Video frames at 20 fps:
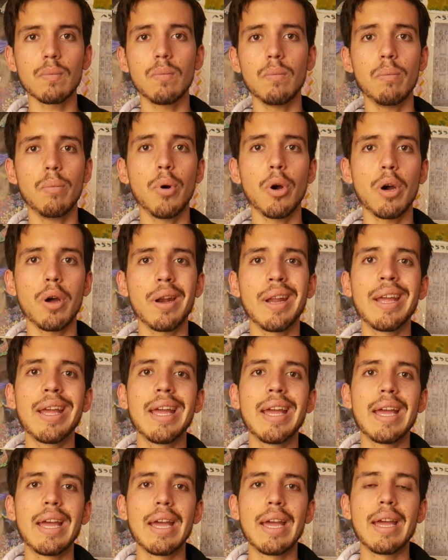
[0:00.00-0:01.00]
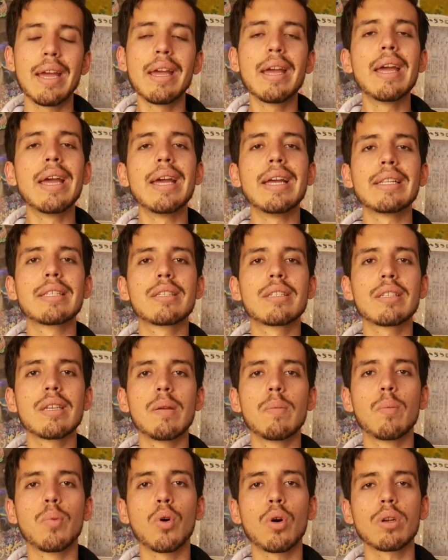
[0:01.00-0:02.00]
But it's
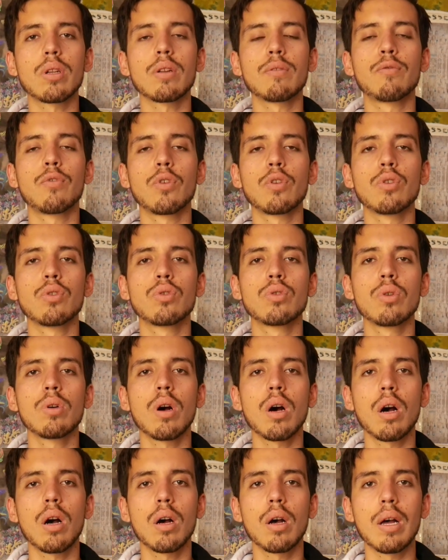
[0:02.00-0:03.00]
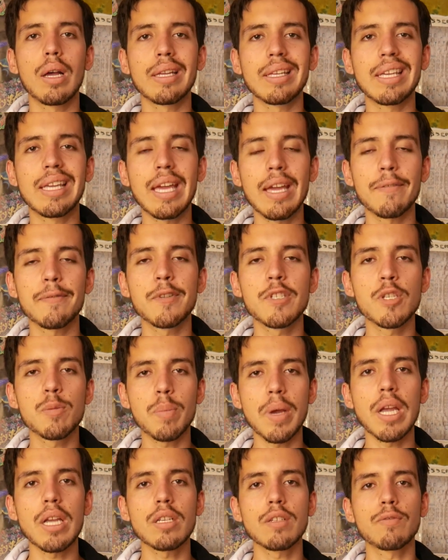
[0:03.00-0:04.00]
important for you to give
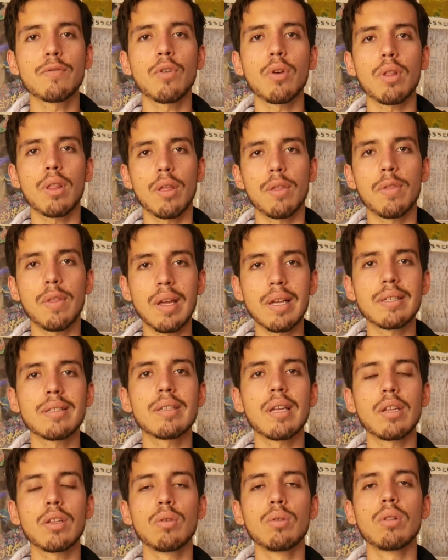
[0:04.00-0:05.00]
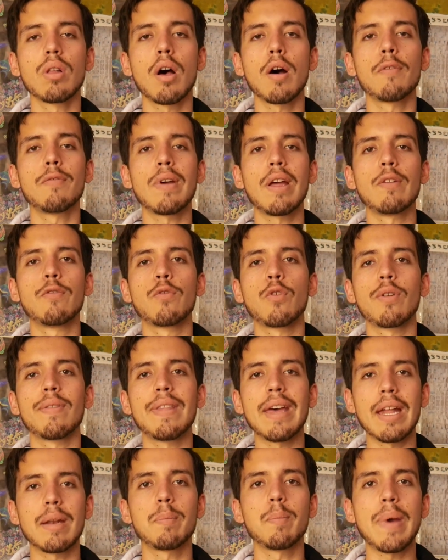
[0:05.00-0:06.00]
space for the things that you love and for
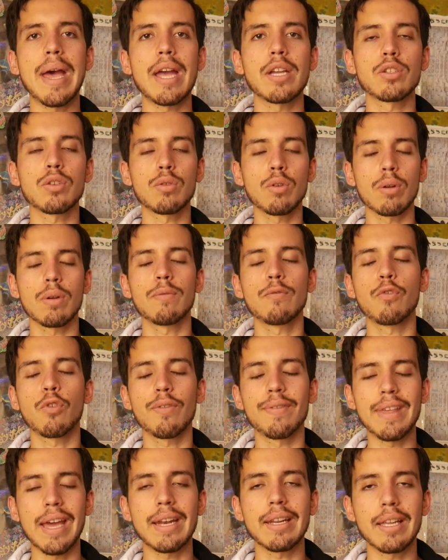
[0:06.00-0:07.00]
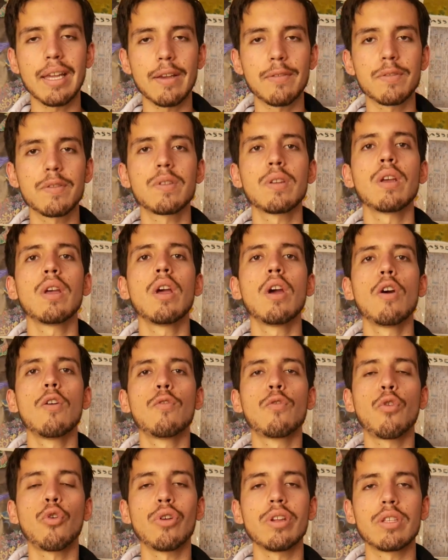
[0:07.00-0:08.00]
that passion for that gift
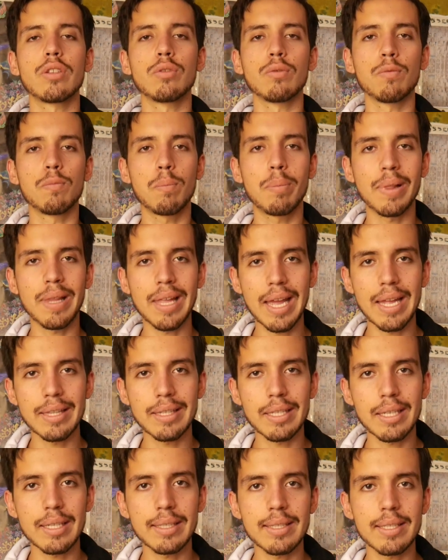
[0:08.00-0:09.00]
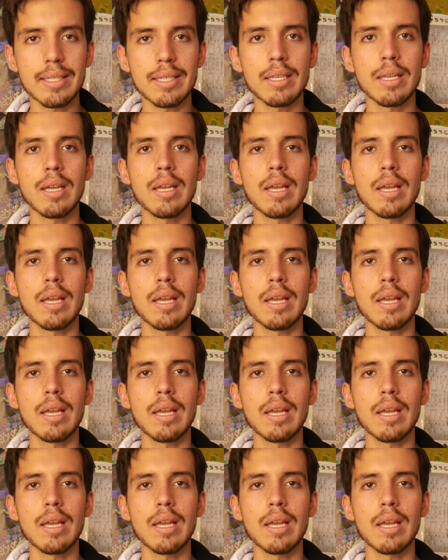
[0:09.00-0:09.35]
for it to plant it